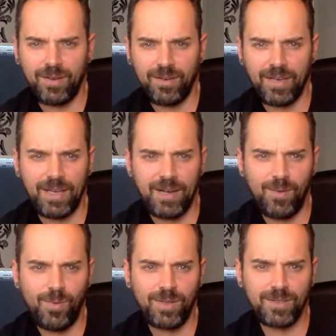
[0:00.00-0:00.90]
Okay, and I
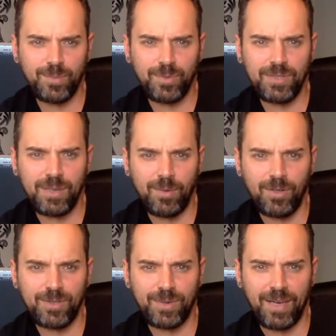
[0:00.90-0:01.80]
want to put them all
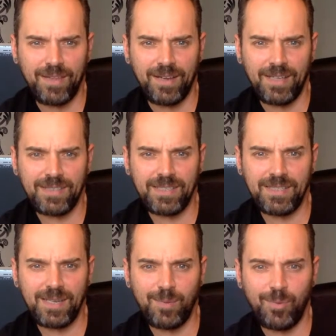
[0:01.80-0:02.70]
together. I see a
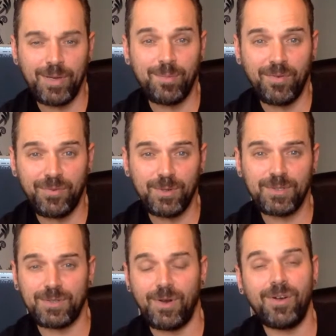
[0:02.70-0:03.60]
teleport in my
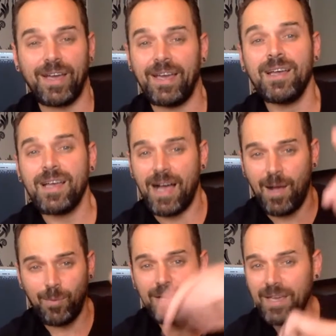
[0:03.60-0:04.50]
future. Okay, I
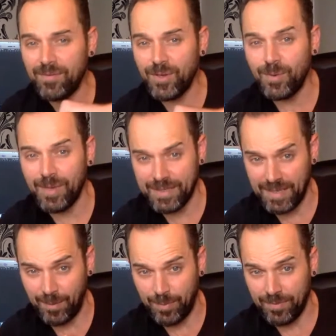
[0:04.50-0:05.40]
will give you a
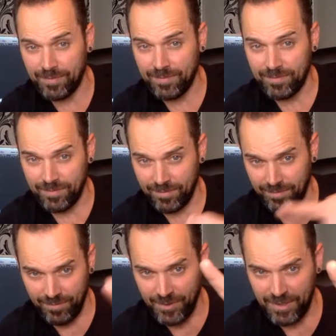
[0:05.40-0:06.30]
tip.
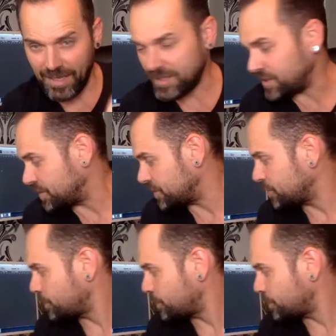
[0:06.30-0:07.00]
Stay tuned.